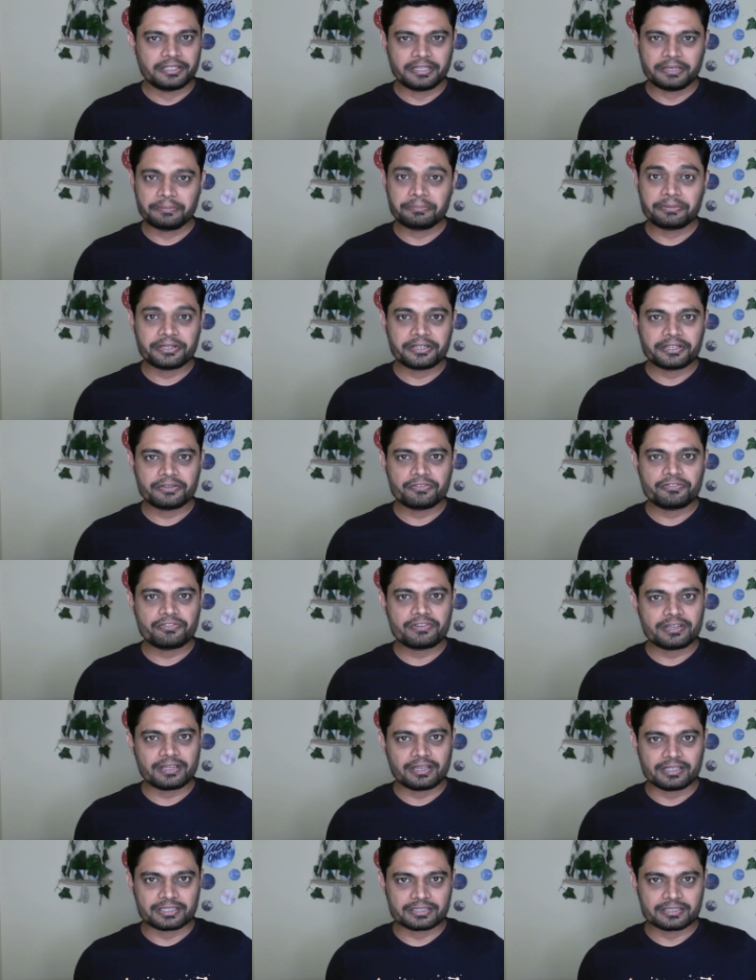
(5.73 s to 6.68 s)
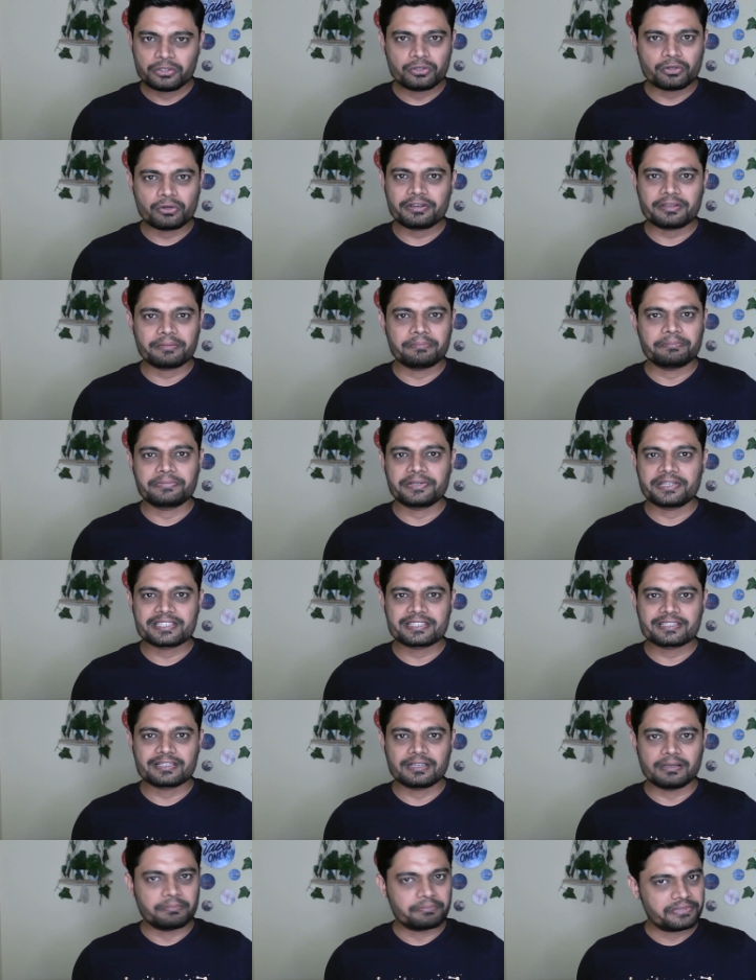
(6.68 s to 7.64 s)
repetitive tasks don't impress
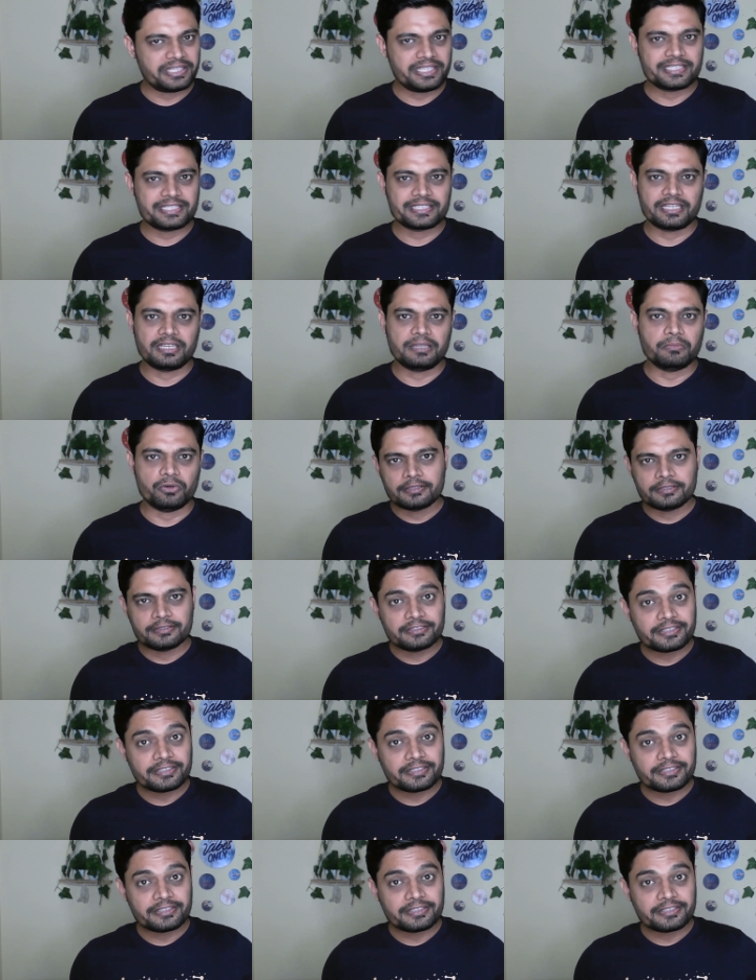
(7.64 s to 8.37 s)
companies anymore.